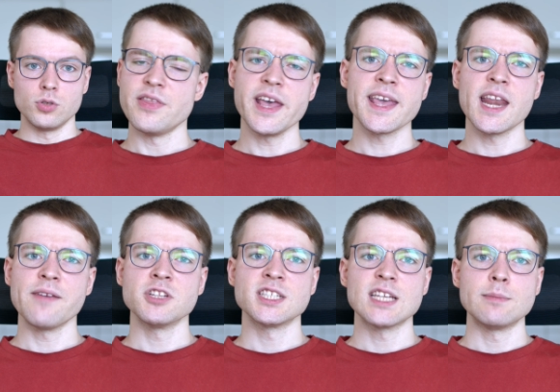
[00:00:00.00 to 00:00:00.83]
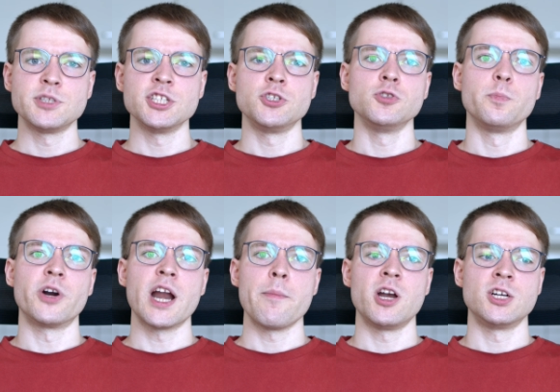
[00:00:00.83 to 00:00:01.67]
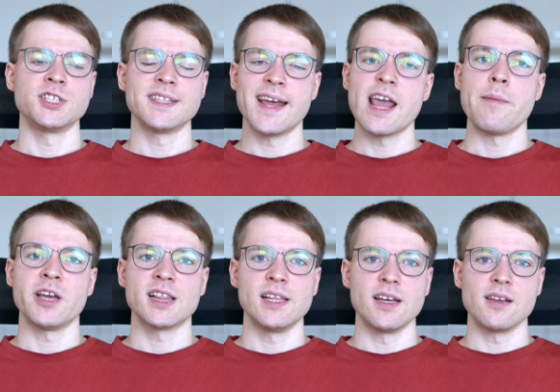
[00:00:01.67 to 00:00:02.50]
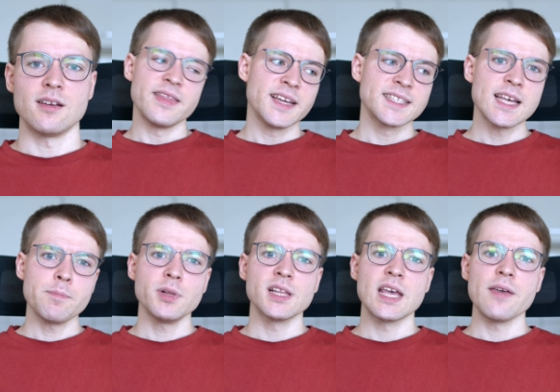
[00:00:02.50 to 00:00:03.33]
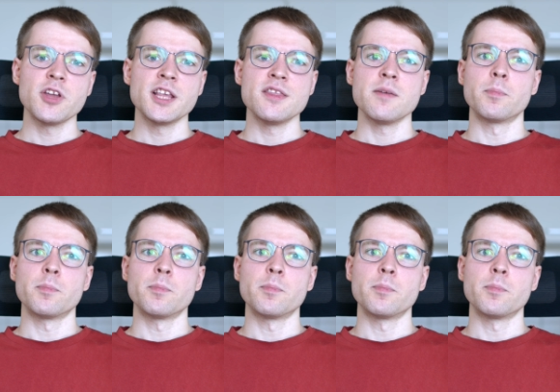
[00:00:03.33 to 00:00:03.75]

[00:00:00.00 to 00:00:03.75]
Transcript: They can even substitute parameters dynamically. The example given in the